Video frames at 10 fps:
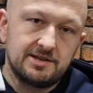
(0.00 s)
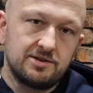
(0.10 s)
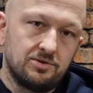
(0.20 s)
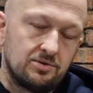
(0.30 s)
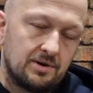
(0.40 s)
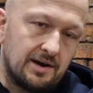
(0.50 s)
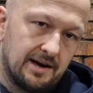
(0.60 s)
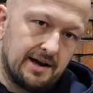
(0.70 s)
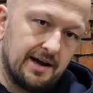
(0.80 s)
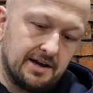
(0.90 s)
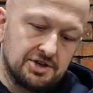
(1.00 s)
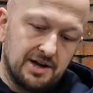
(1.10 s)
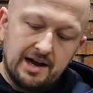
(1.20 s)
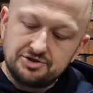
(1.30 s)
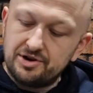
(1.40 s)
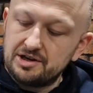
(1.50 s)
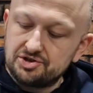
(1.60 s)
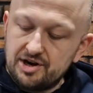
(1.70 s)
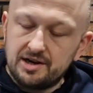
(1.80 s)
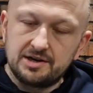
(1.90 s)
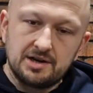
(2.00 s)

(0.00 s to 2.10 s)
your high energy electrolyte drink,